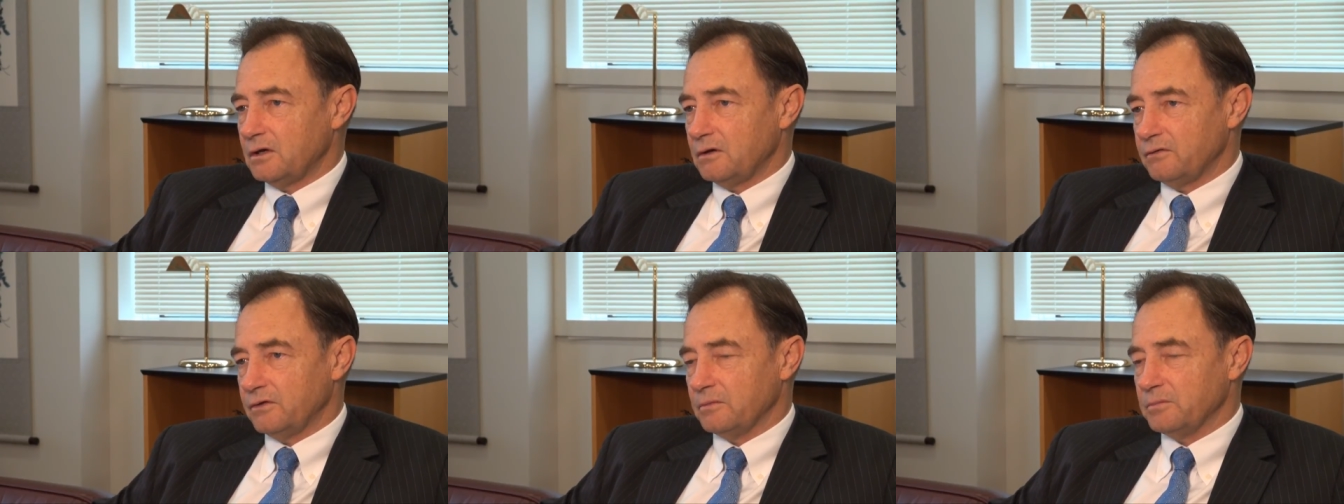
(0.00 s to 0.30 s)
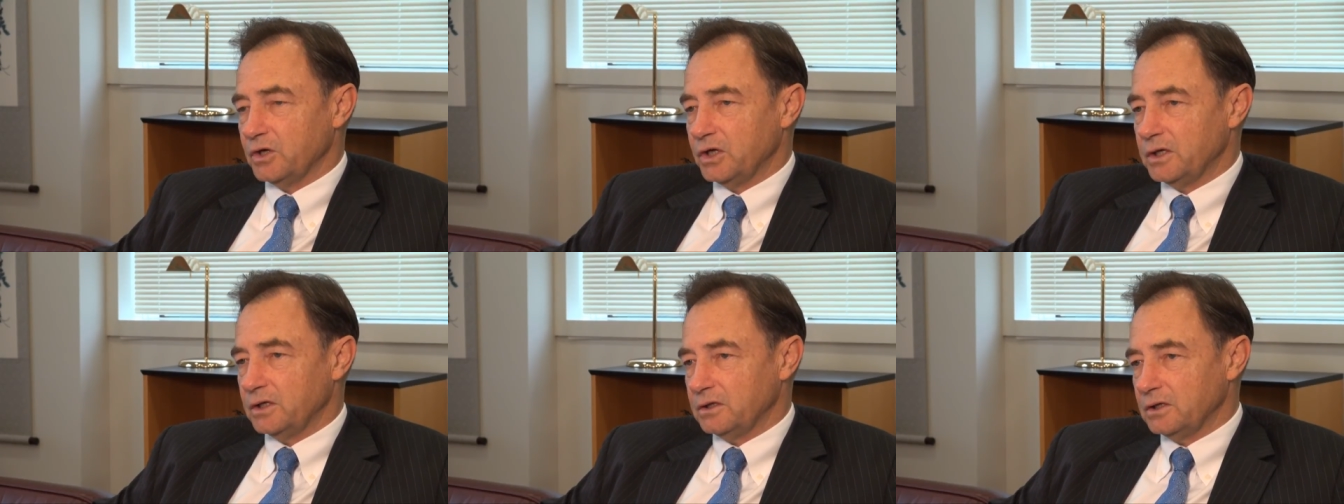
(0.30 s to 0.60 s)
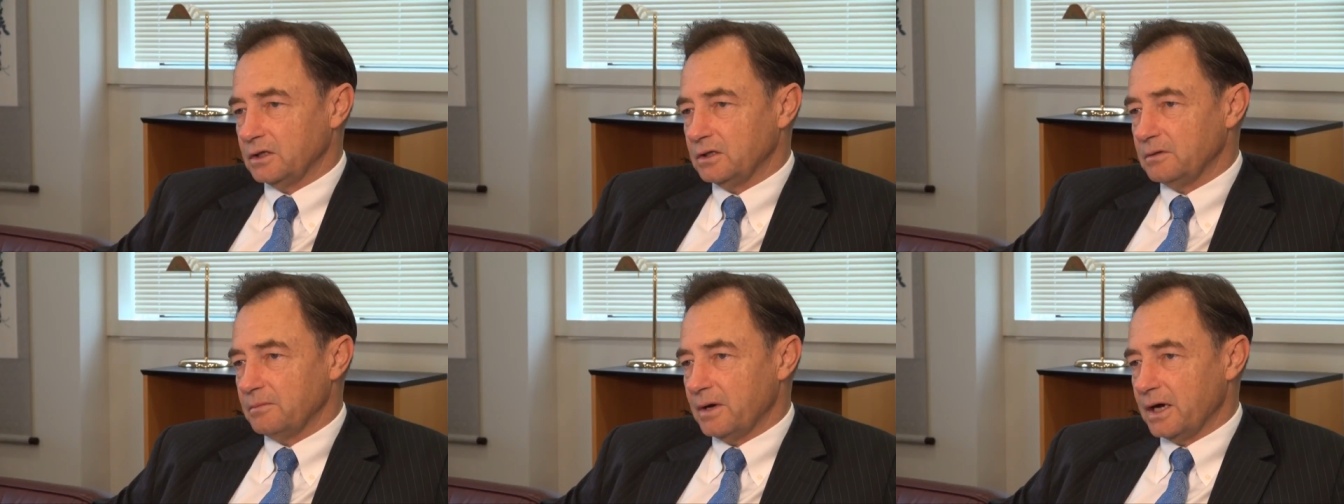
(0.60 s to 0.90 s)
for meeting
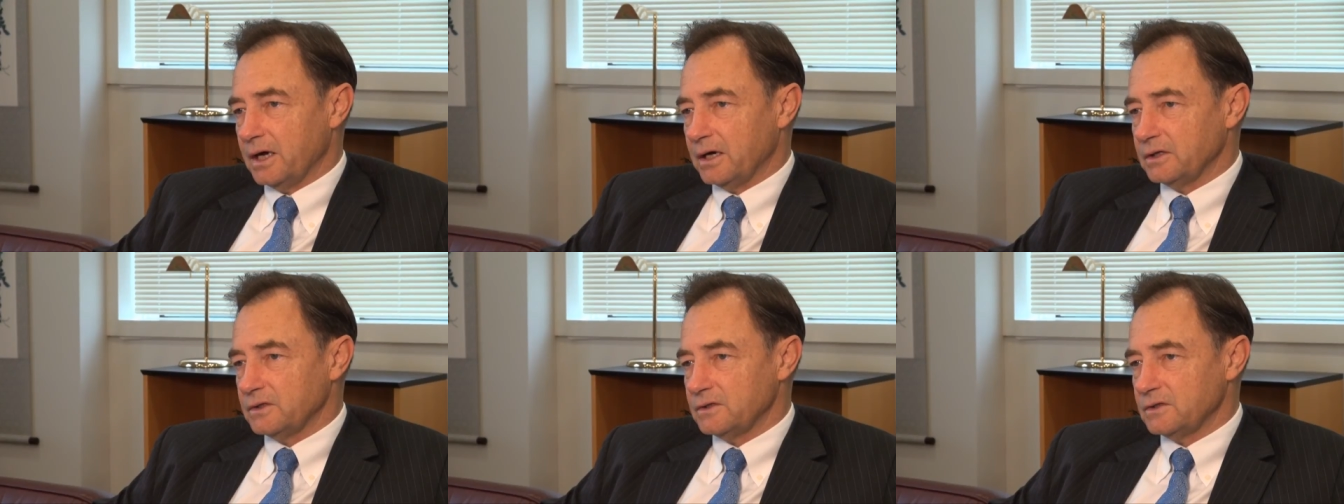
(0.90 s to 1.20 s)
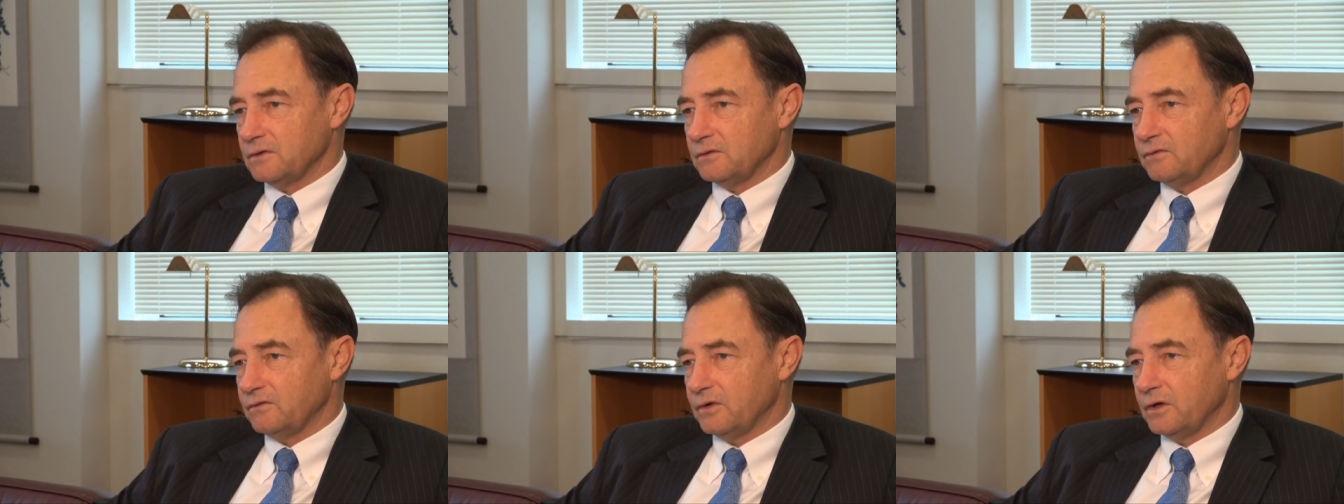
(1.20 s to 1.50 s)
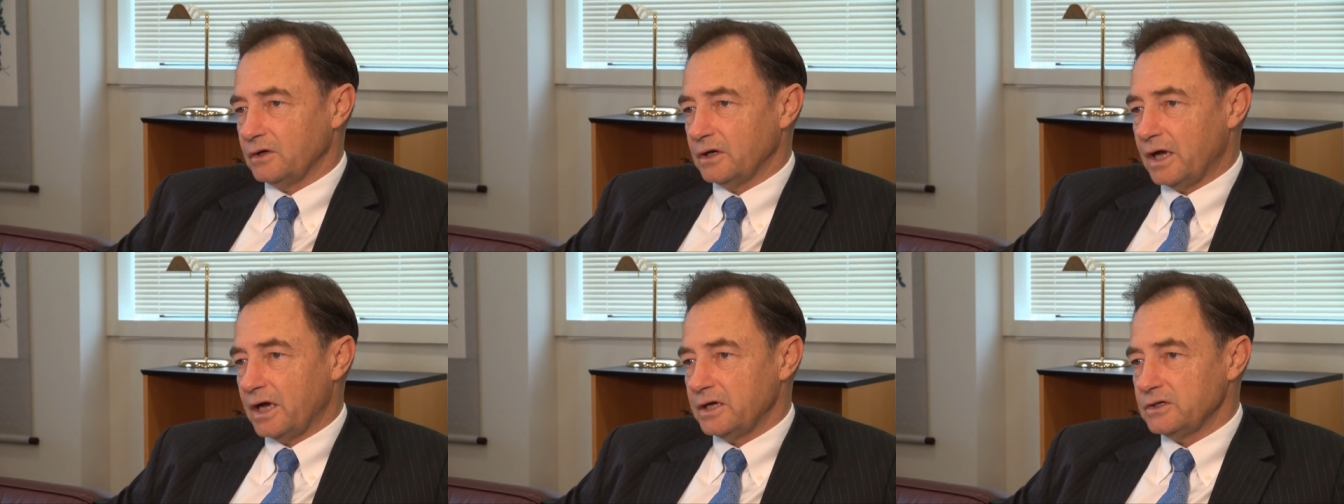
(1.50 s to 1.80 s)
the demands of
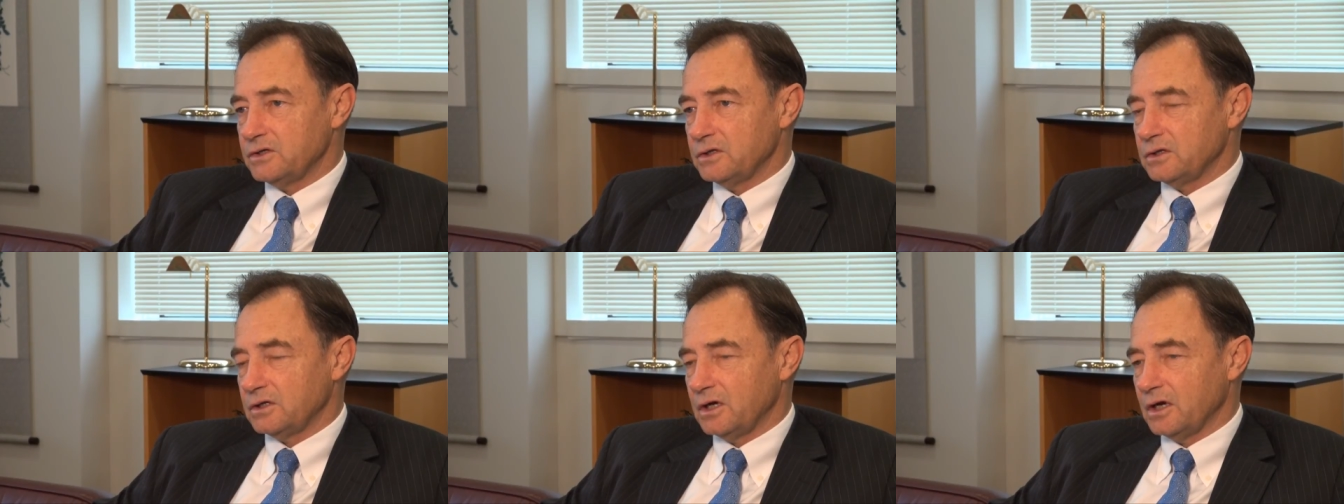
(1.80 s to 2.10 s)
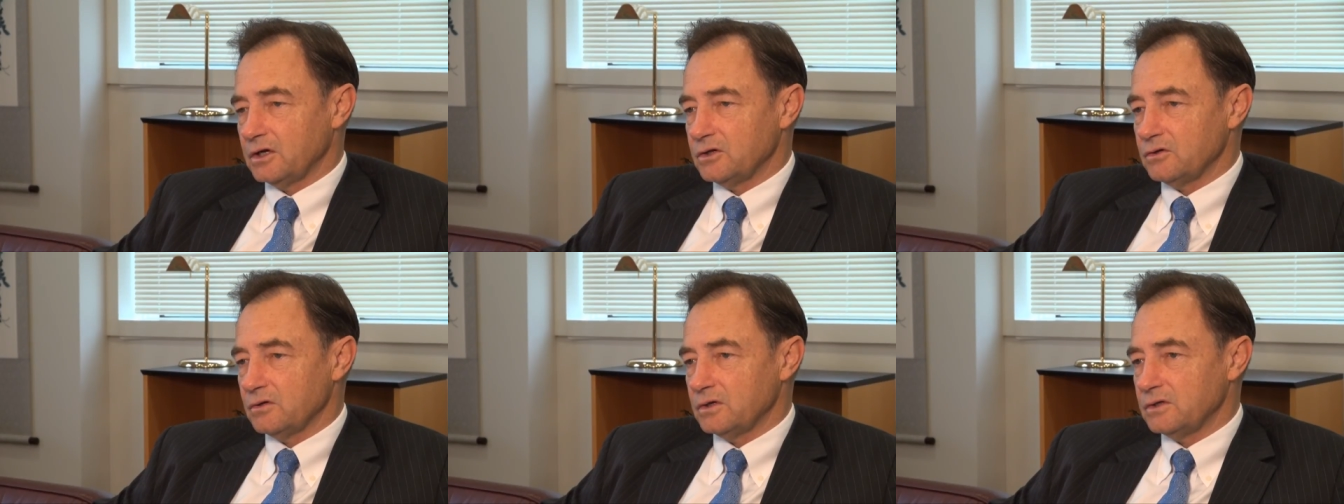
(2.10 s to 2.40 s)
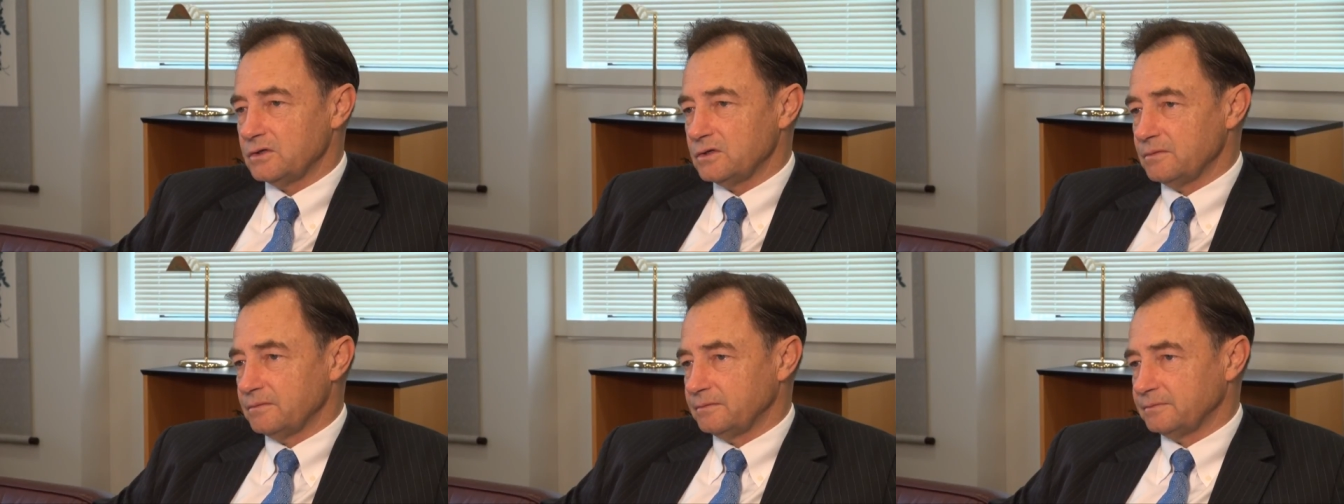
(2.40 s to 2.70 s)
uh, Asian countries.